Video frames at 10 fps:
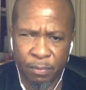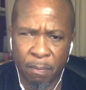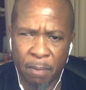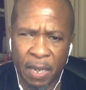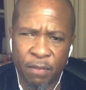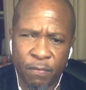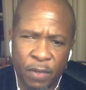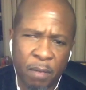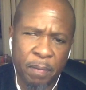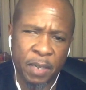by
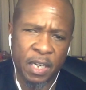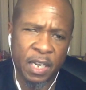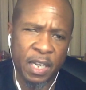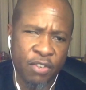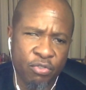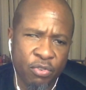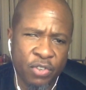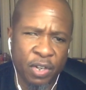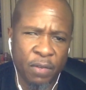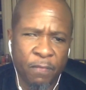developing an interest in a